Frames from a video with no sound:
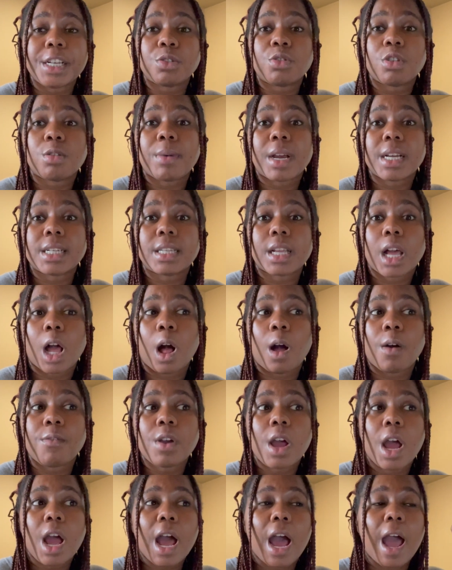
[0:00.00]
with
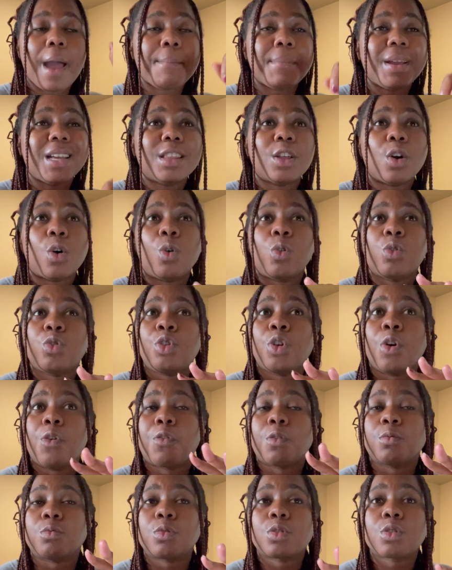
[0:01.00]
myself. I made the whole dough
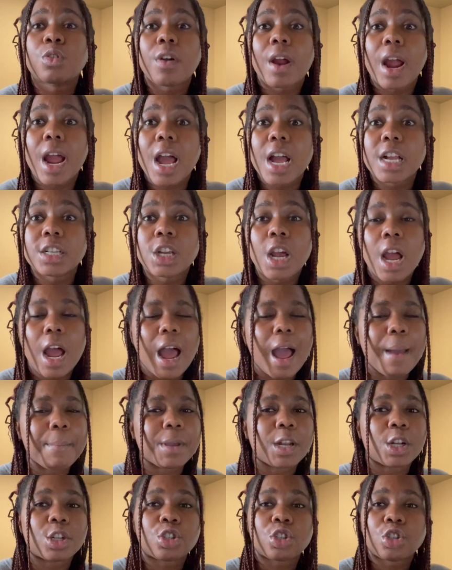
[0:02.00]
from scratch. I
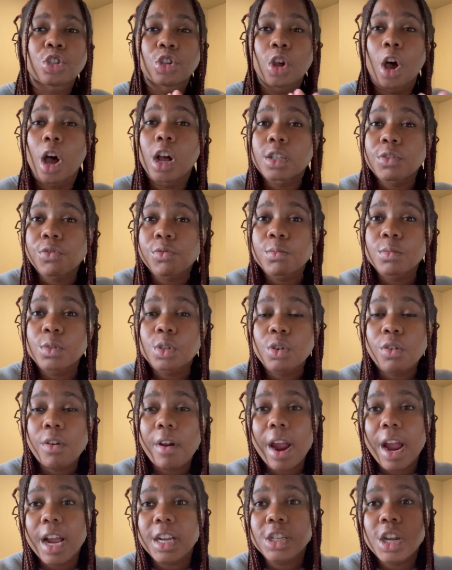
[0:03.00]
made a sauce from
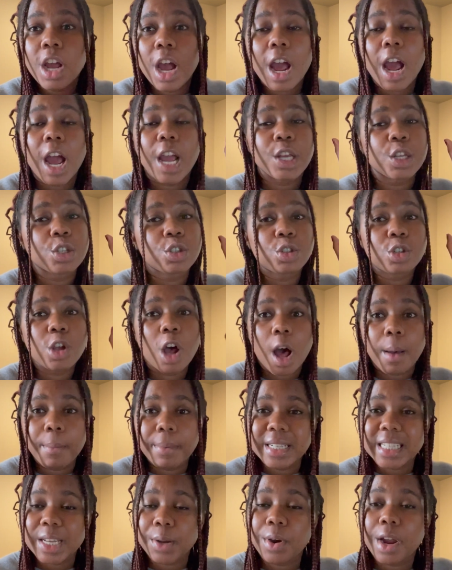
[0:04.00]
scratch. I used
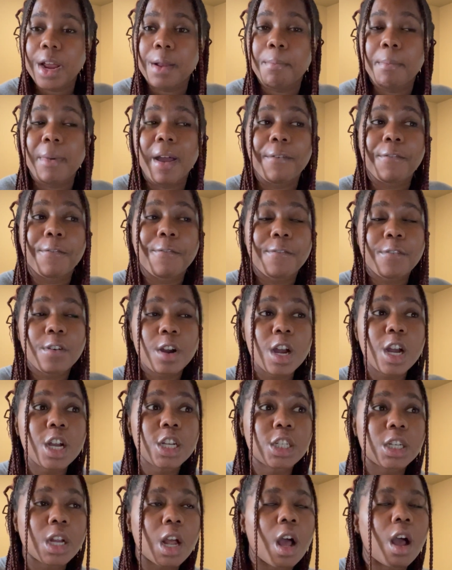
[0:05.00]
toppings that were in my
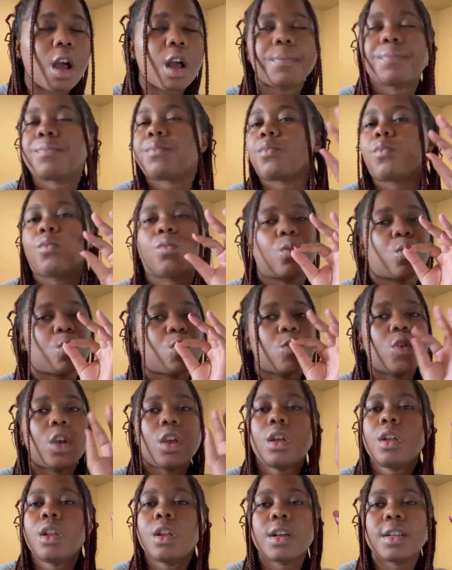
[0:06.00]
fridge.
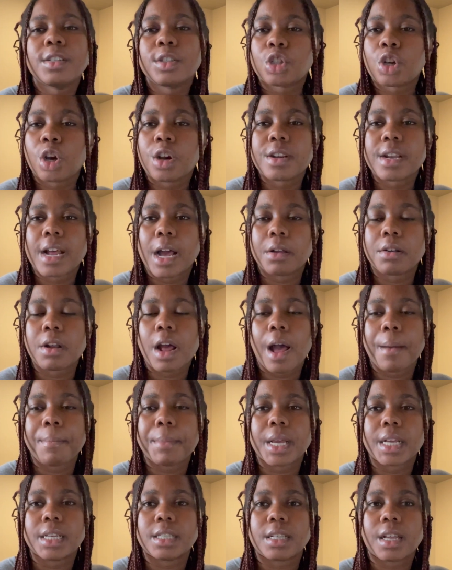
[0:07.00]
Turned out
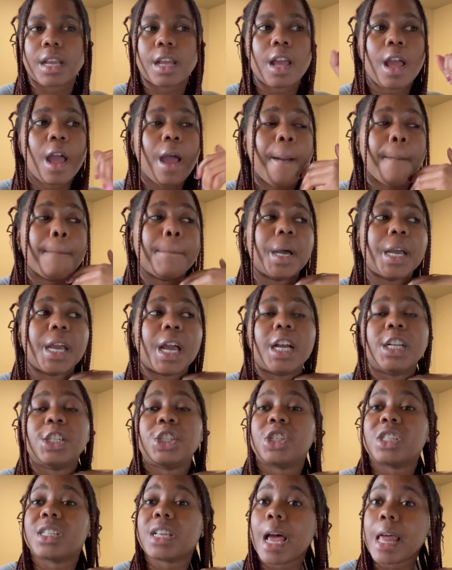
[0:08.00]
amazing. But yeah, I
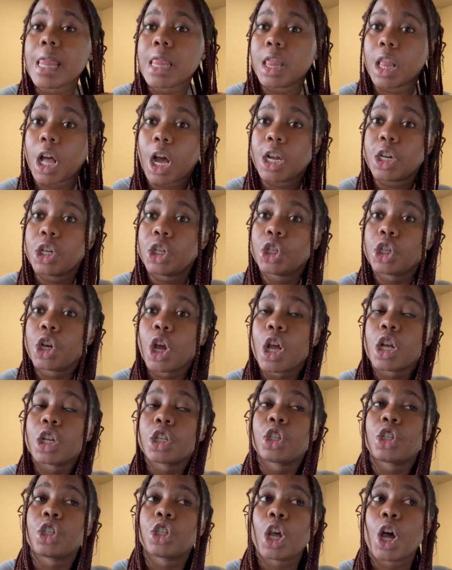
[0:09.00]
just had lunch.
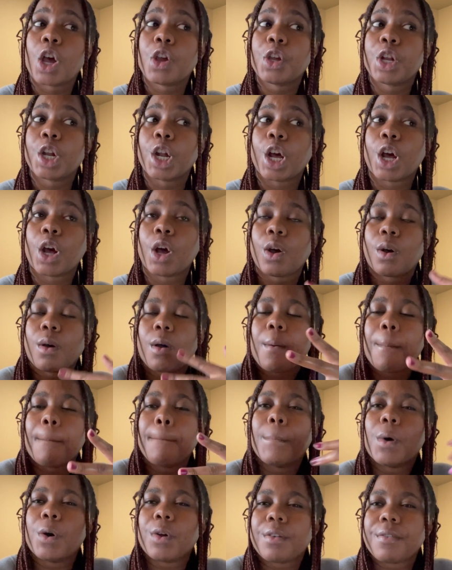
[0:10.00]
So, you know,
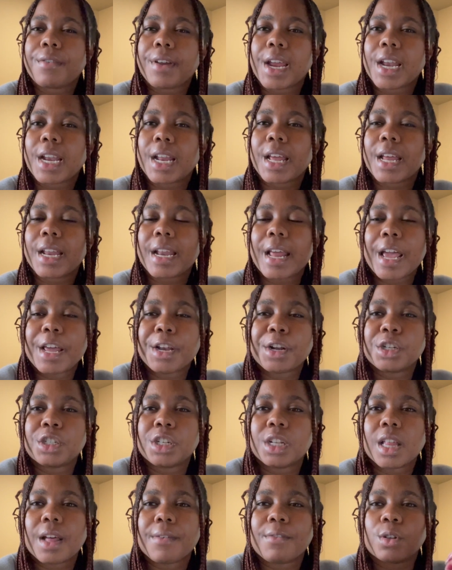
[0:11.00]
motivated,
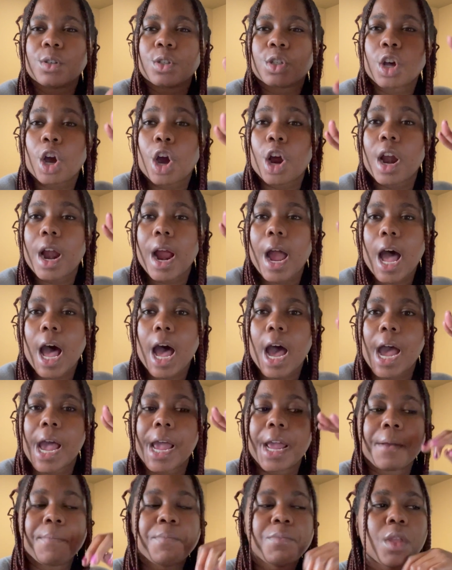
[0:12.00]
energy levels are
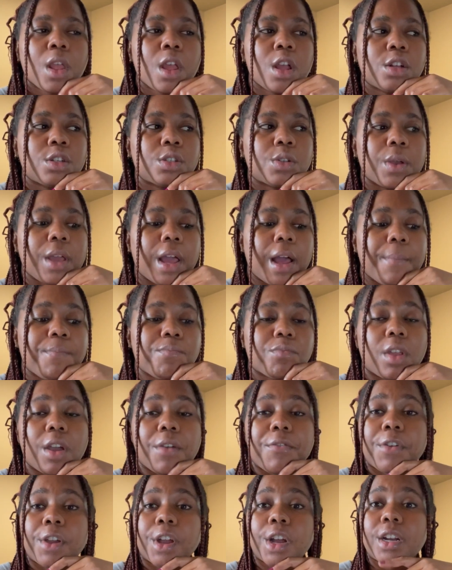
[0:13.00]
high. So yeah,
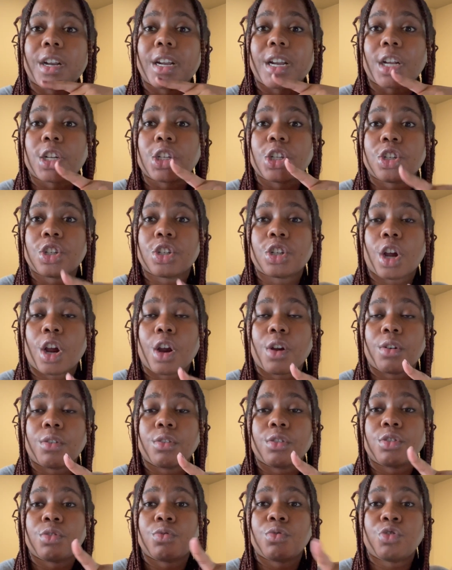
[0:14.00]
I figured I'd actually
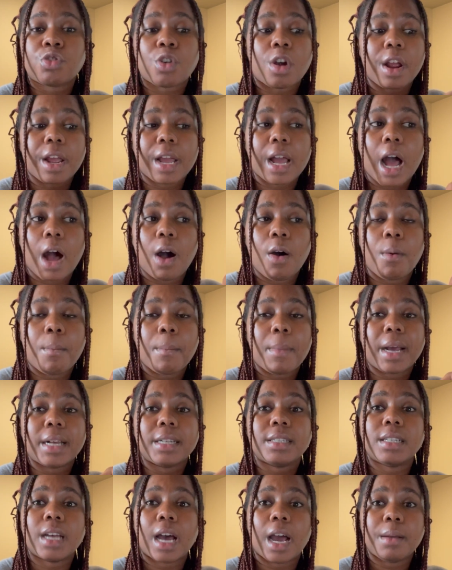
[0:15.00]
start drawing out my
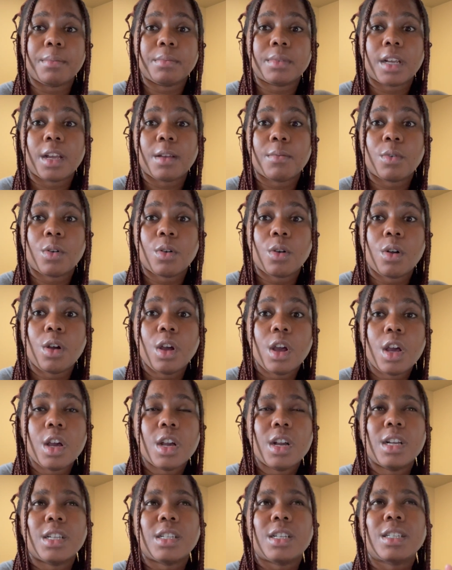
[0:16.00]
timetable
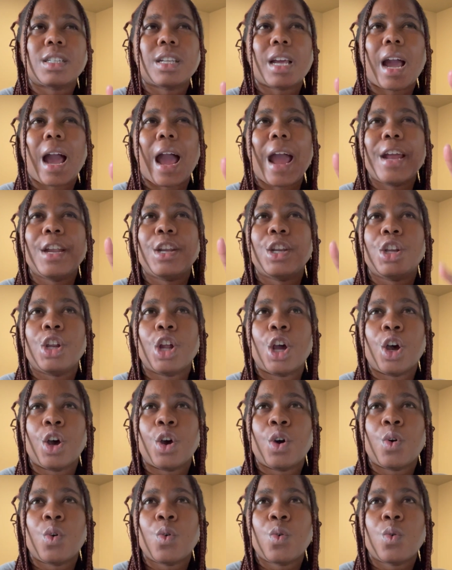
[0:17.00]
since like I
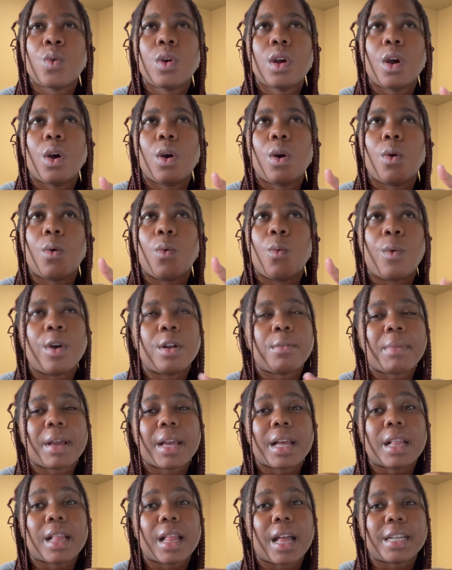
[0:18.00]
know when my
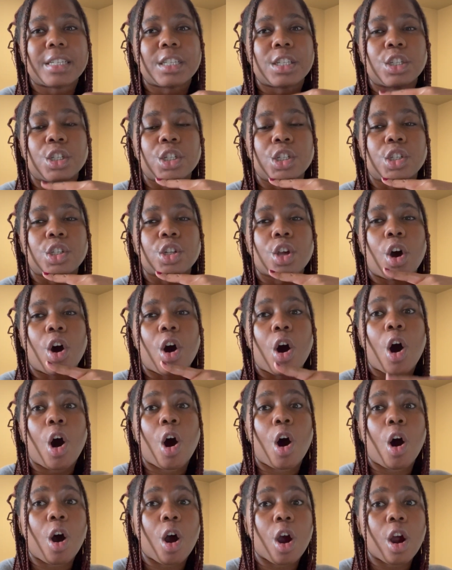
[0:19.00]
classes
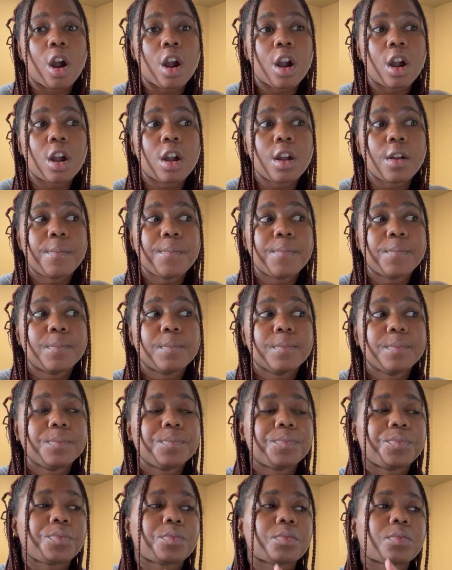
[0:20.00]
are,
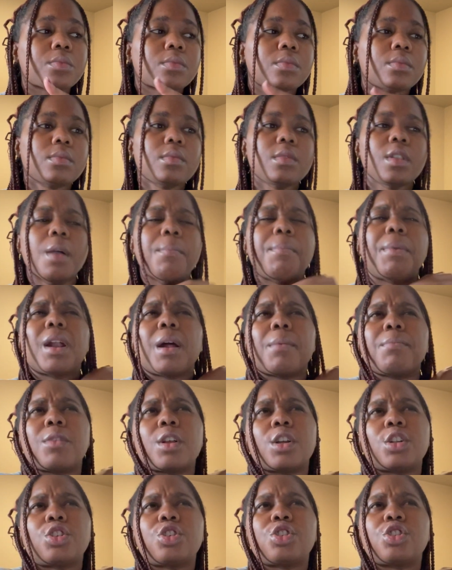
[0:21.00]
but I'm
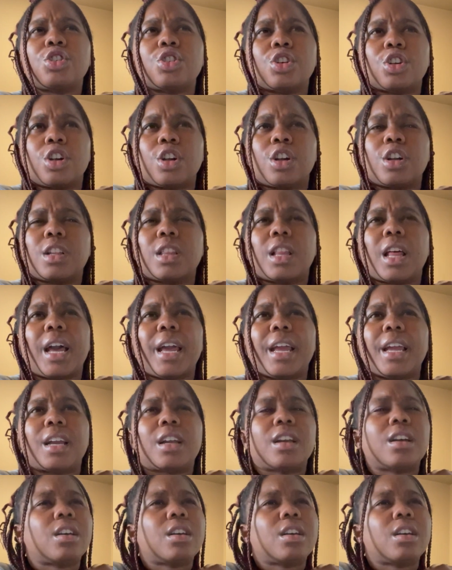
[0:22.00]
not sure, like,